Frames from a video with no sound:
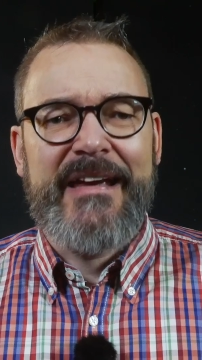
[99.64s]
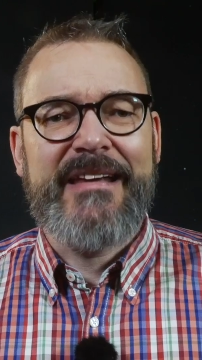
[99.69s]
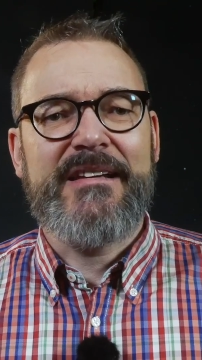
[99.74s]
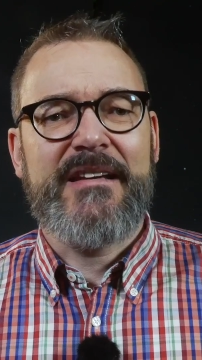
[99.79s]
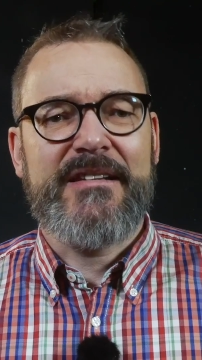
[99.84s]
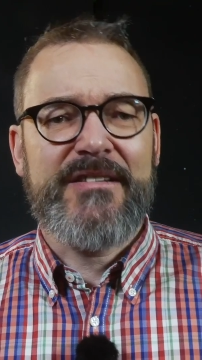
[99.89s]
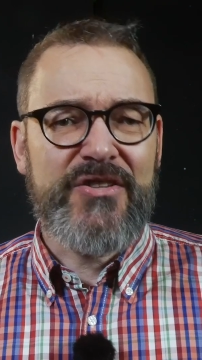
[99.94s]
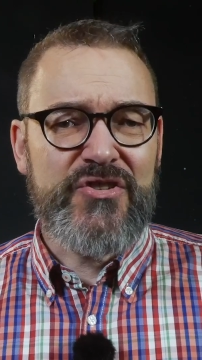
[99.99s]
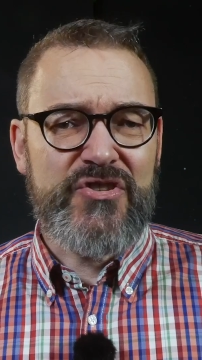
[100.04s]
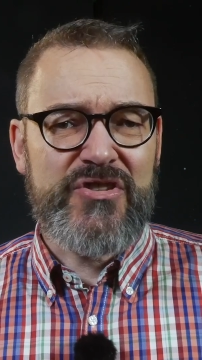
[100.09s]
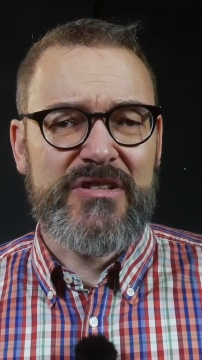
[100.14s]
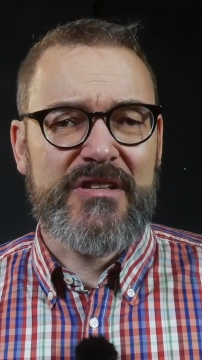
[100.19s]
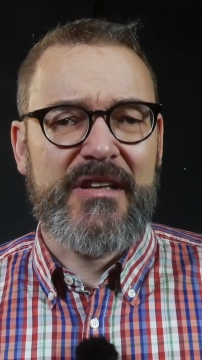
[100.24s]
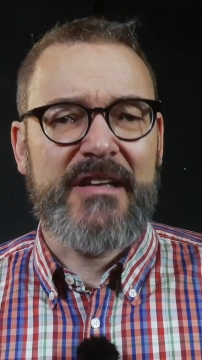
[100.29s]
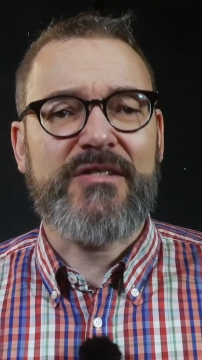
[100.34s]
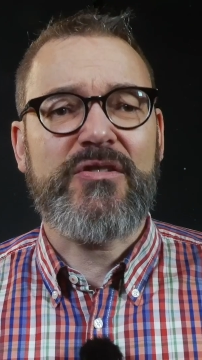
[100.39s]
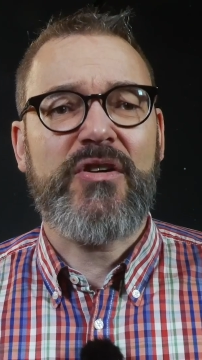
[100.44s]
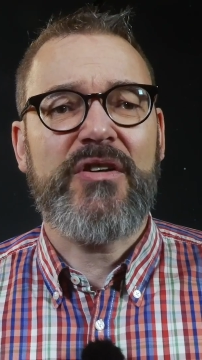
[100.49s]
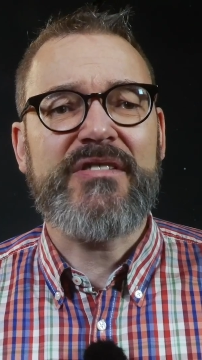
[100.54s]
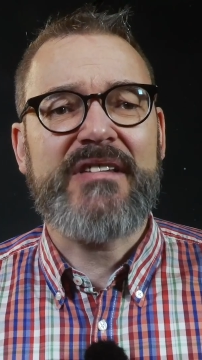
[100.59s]
In addition,
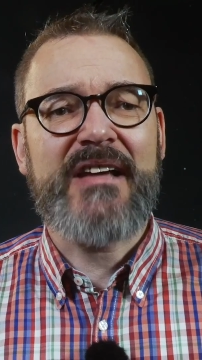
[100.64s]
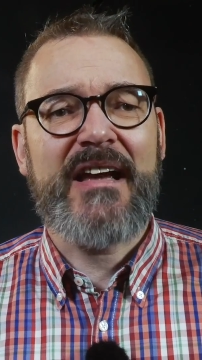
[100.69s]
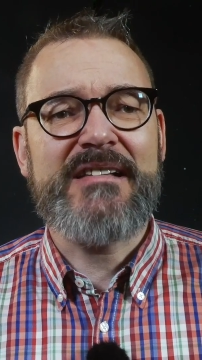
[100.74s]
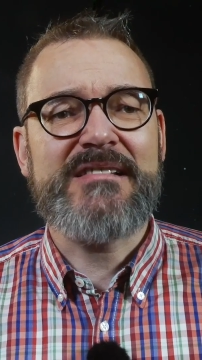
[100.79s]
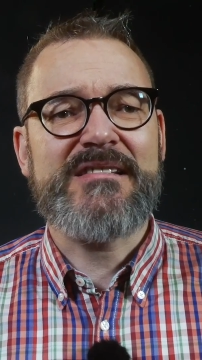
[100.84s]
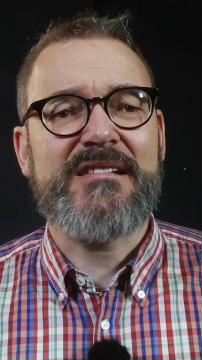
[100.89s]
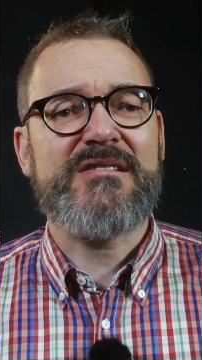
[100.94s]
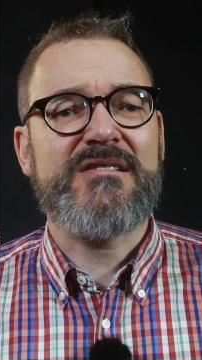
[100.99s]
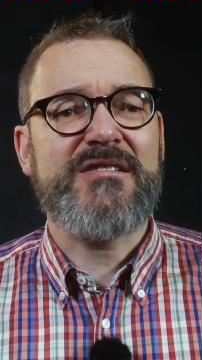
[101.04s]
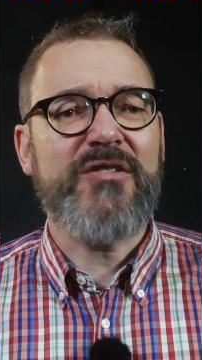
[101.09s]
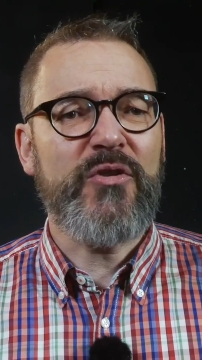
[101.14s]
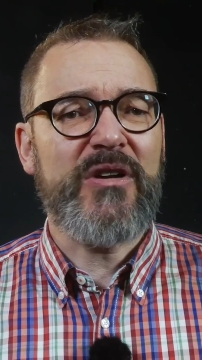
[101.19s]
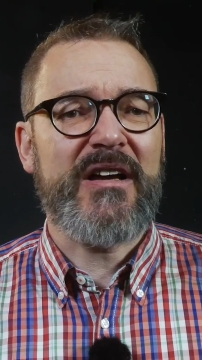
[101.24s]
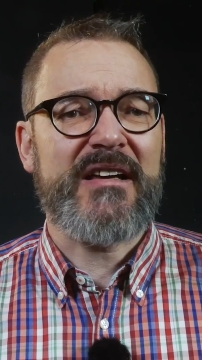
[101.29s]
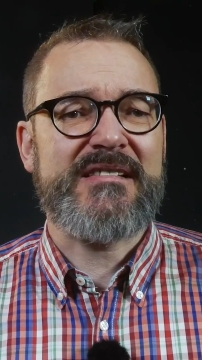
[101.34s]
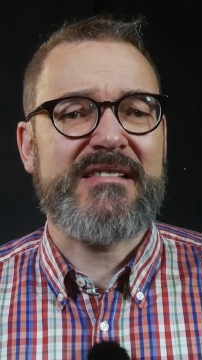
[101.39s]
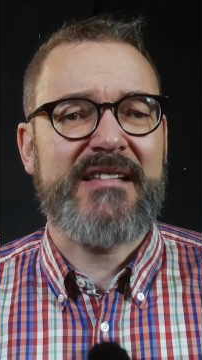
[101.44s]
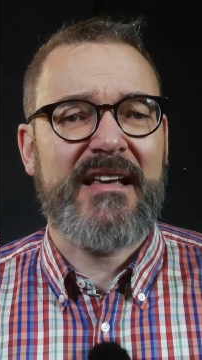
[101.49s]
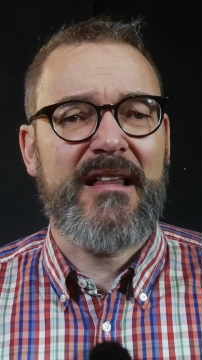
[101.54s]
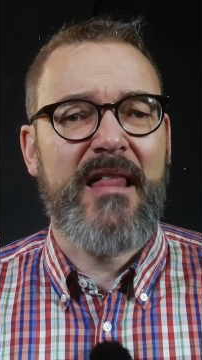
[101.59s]
it contains a solar
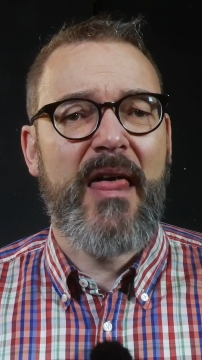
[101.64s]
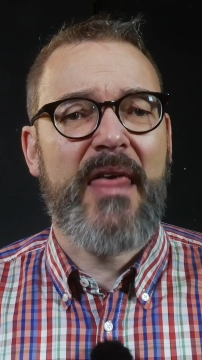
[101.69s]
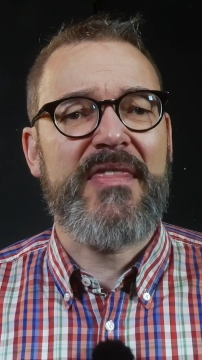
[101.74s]
cell